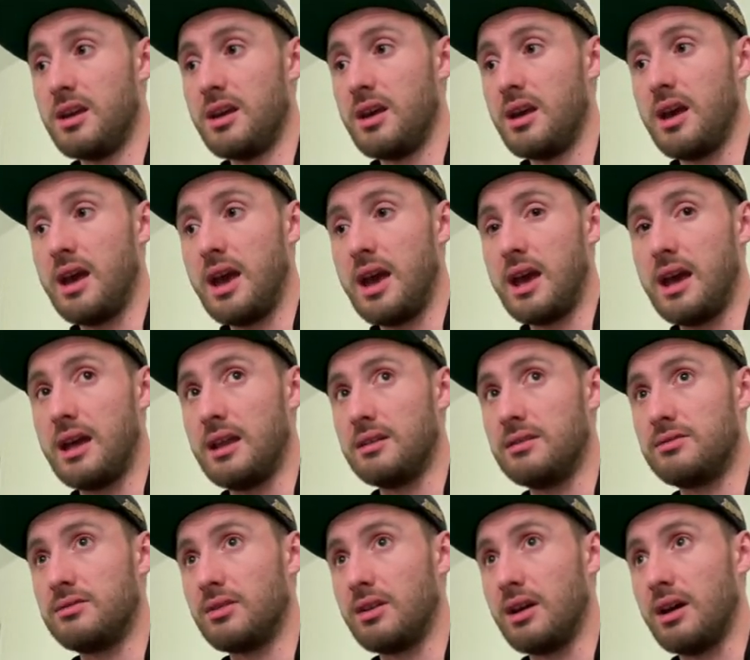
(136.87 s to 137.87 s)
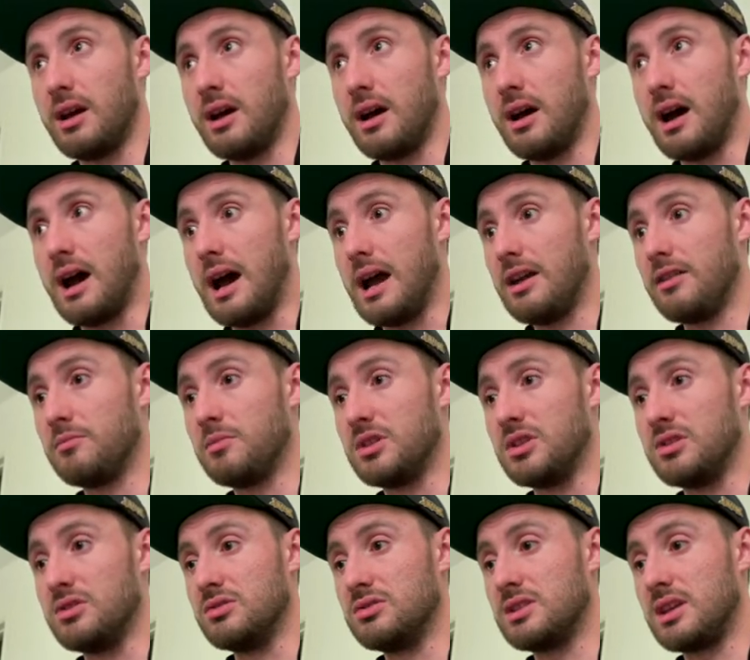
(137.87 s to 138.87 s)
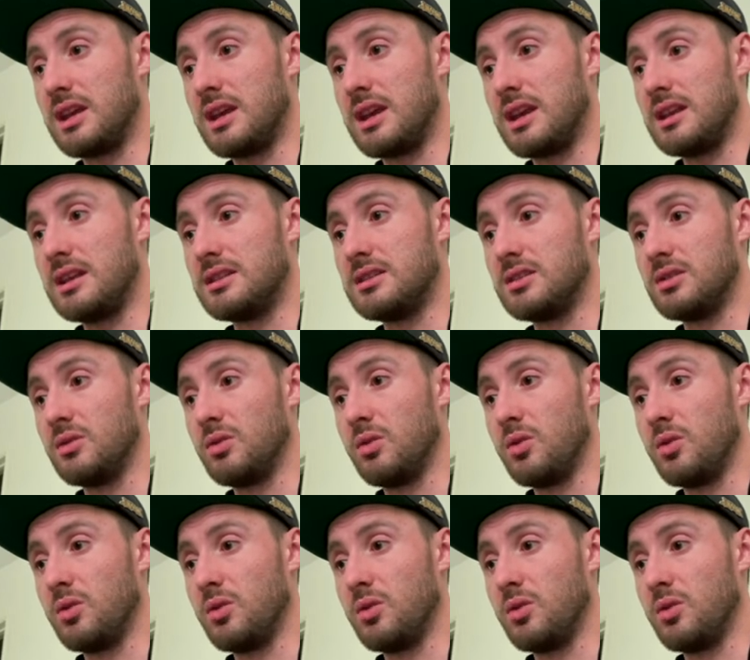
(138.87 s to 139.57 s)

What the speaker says: And I have been using it,